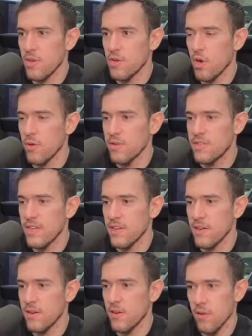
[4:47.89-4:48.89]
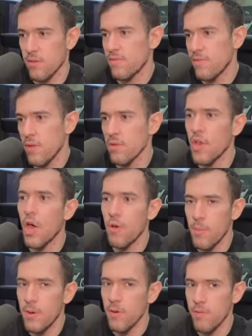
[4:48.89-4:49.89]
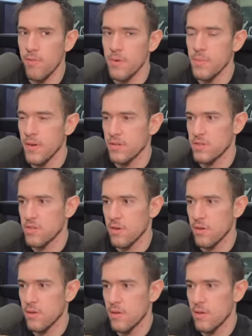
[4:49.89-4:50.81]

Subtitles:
There's no content, you know. But not very much, you know.